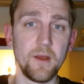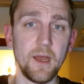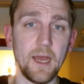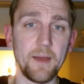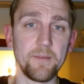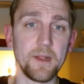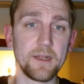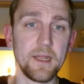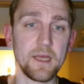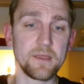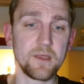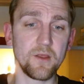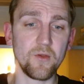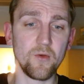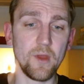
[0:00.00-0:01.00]
I'm not
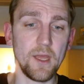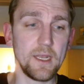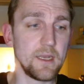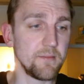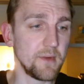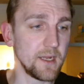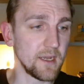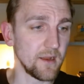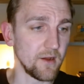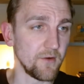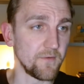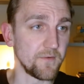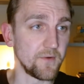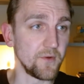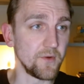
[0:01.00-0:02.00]
asking you any money
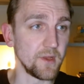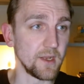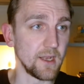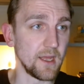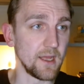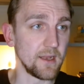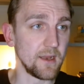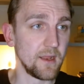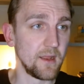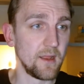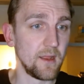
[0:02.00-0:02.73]
of doing that.